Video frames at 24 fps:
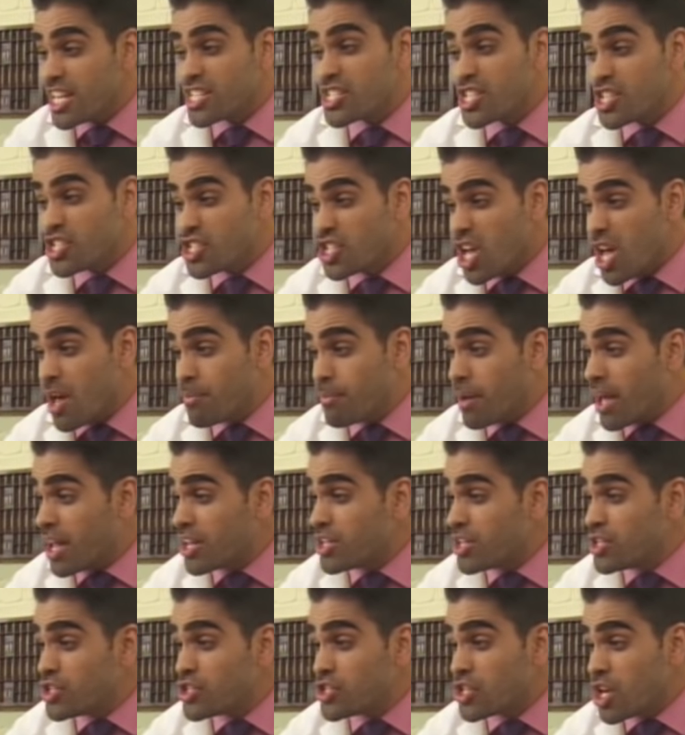is a germ,
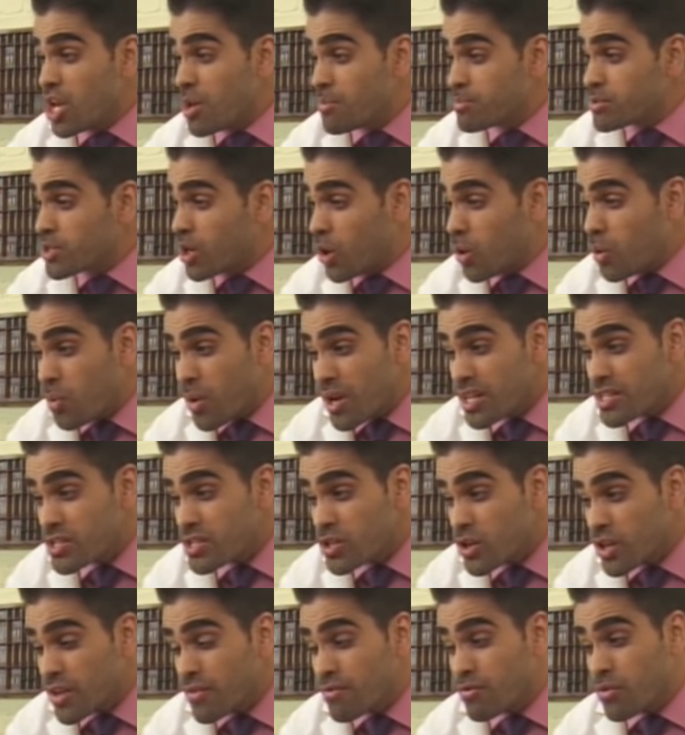and germs are
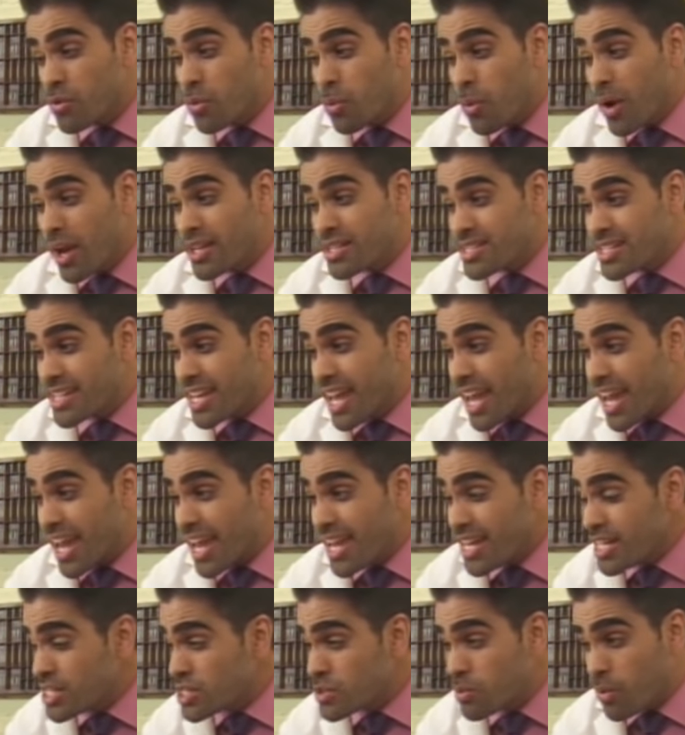always looking for ways to get
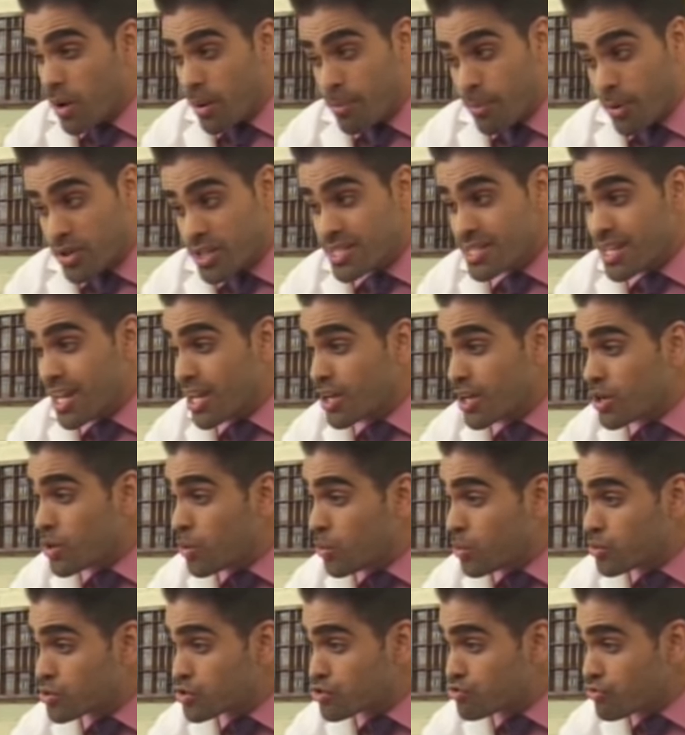into our bodies and cause